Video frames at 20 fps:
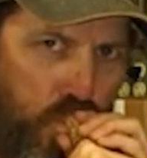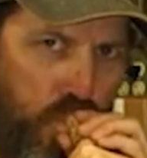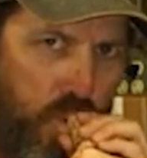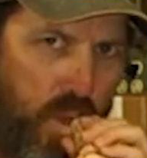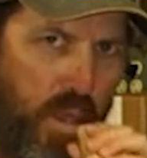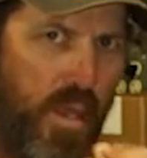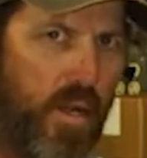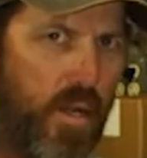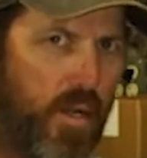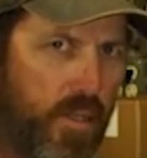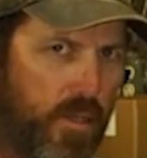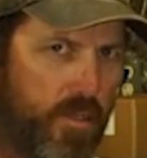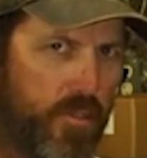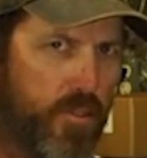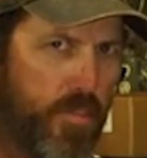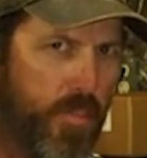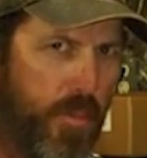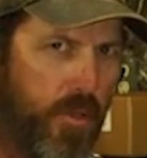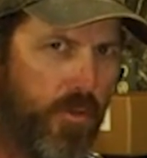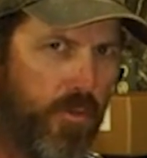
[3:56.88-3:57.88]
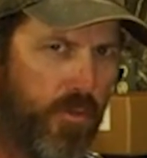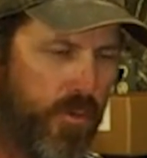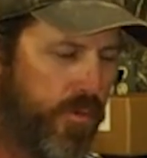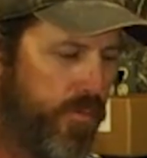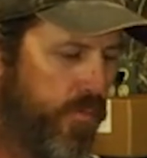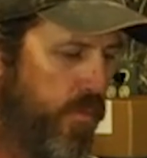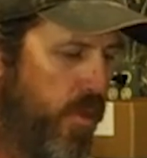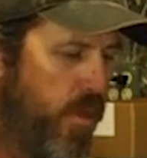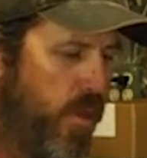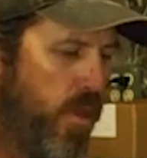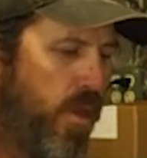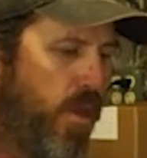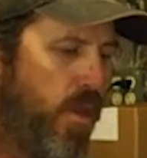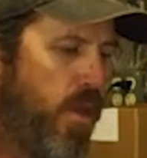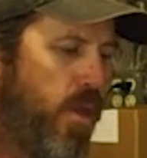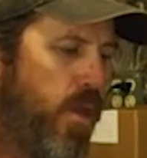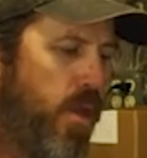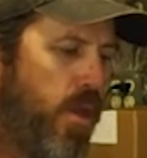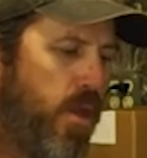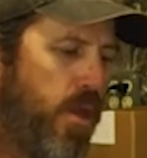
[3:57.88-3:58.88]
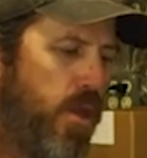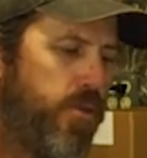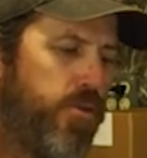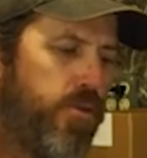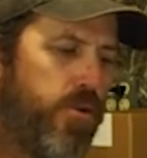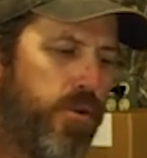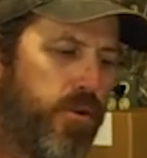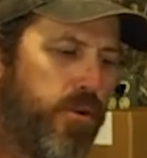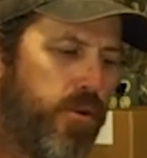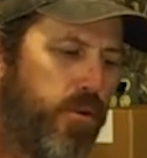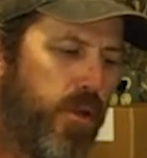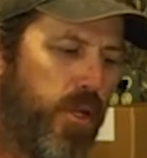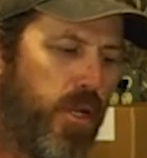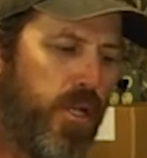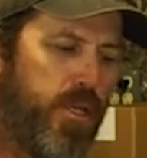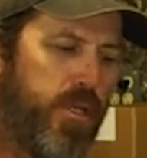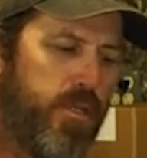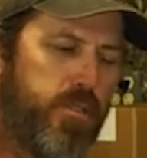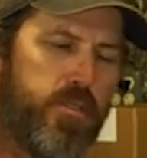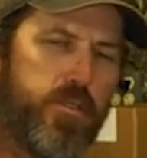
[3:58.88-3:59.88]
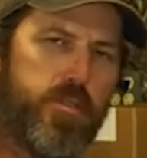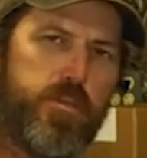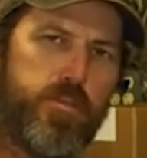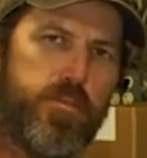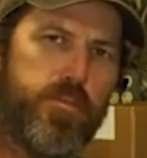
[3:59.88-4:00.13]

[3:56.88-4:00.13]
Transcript: And a little smoother. And your acrylics,